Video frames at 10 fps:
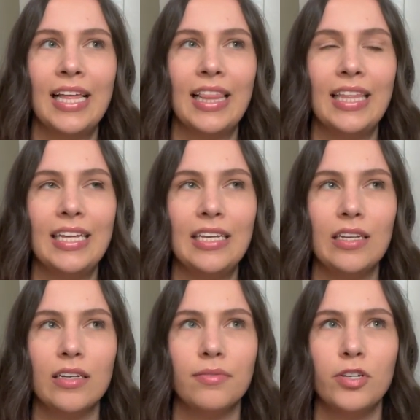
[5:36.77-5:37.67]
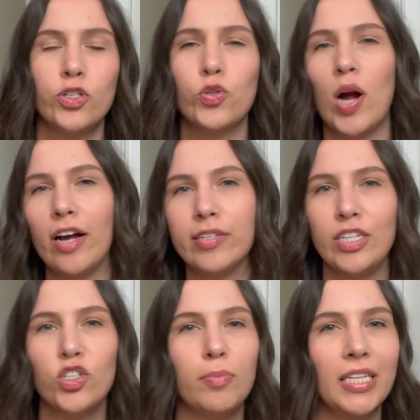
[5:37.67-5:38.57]
the trials
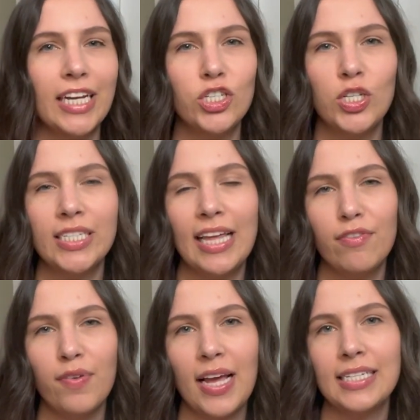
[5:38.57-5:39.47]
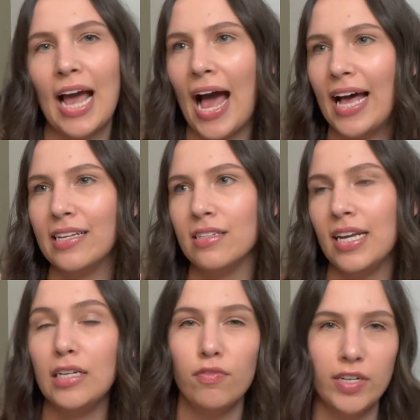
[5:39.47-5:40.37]
and tribulations they face as
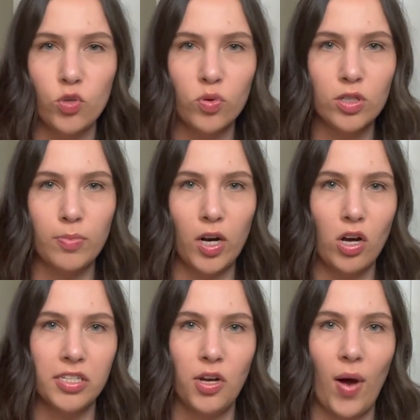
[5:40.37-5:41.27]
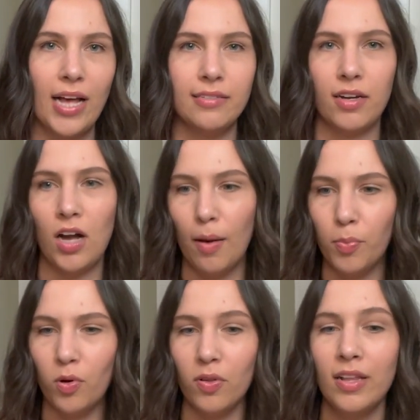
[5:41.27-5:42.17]
individuals, but also as a
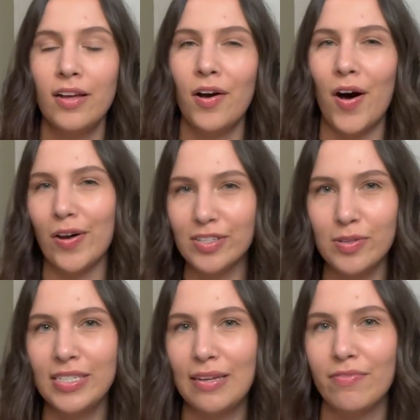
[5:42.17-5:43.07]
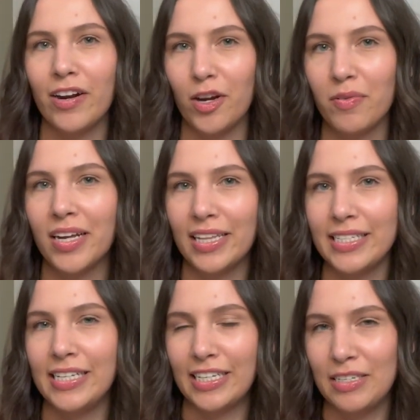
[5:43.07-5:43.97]
couple, also seem very
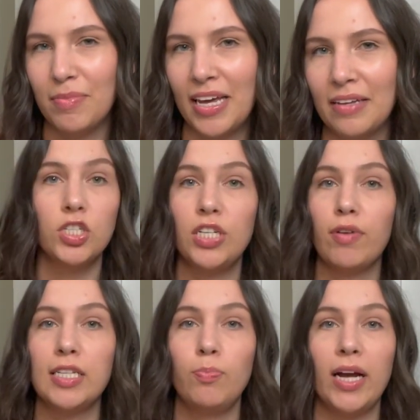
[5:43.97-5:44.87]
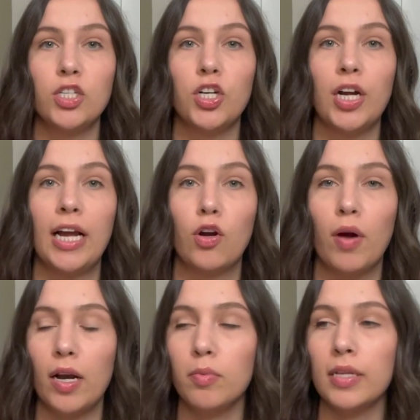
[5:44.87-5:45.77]
realistic to me. She writes banter
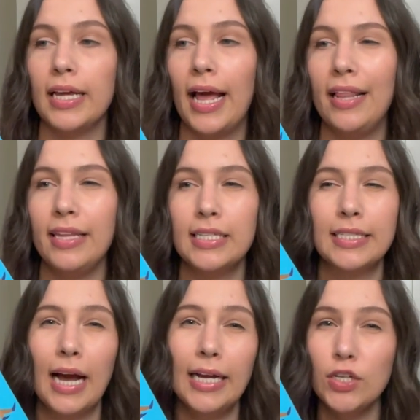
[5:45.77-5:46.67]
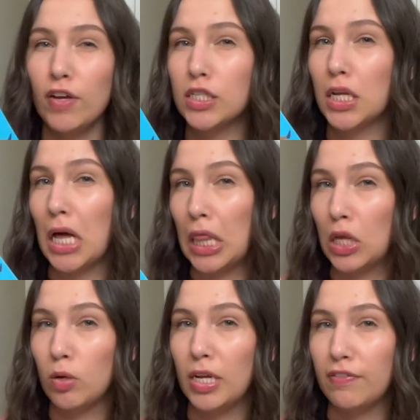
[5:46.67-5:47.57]
incredibly, and this kind of has like a
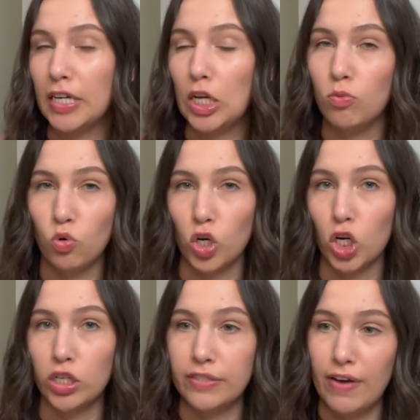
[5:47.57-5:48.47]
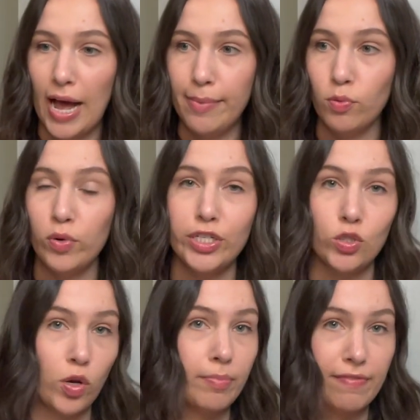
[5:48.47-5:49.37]
little bit of a Gilmore Girls vibe, which
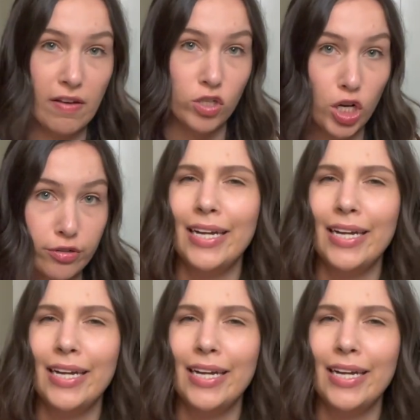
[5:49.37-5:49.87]
is one of my favorite shows.